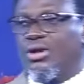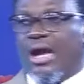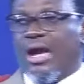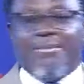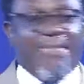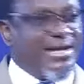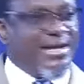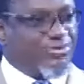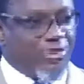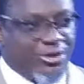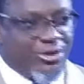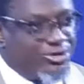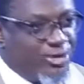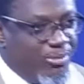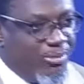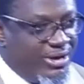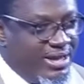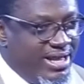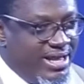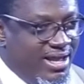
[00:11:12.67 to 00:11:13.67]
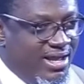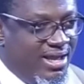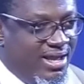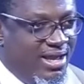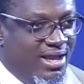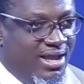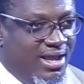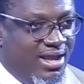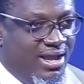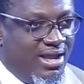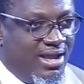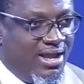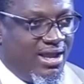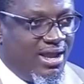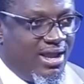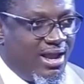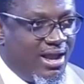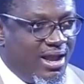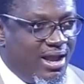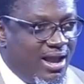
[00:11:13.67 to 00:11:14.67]
am I talking to somebody here?
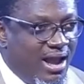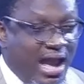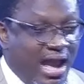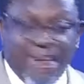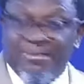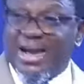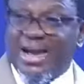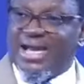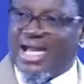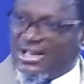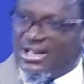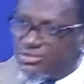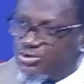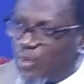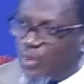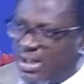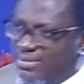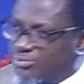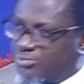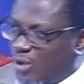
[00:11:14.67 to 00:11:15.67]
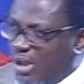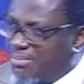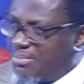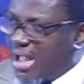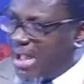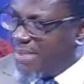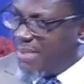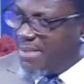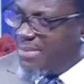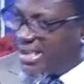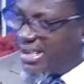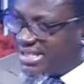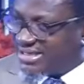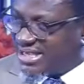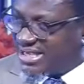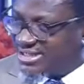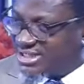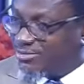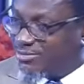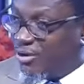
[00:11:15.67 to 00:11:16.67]
Am I making
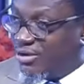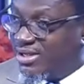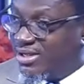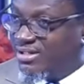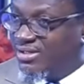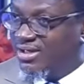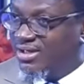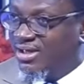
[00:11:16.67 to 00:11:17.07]
sense this morning?